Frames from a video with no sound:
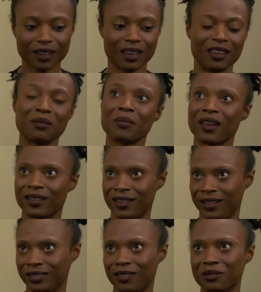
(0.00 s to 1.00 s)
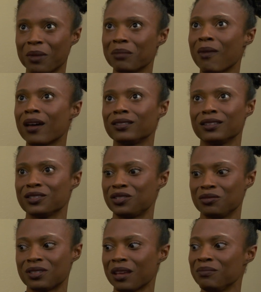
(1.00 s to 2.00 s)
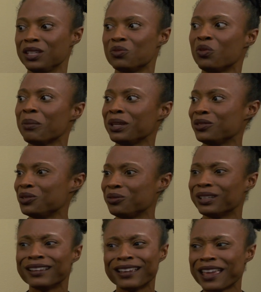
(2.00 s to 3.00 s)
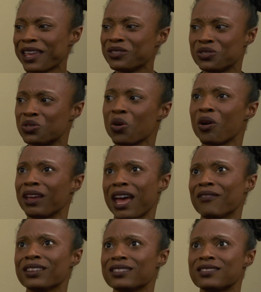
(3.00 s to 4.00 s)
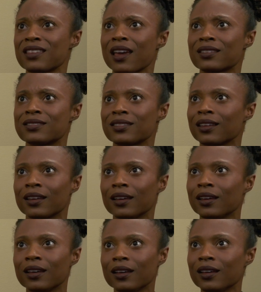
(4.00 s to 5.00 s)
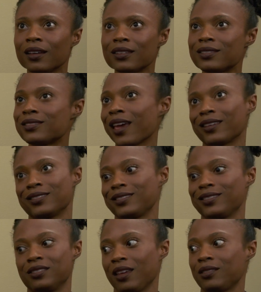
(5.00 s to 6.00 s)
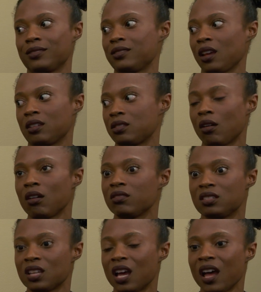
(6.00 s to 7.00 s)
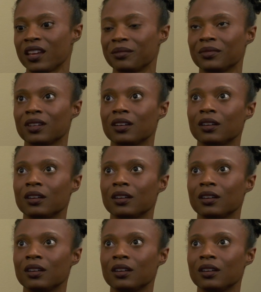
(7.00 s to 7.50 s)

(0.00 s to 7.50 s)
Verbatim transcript: In America, on my modeling shoots, I meet women who enjoy having sex. Sex, sex, sex, all the time.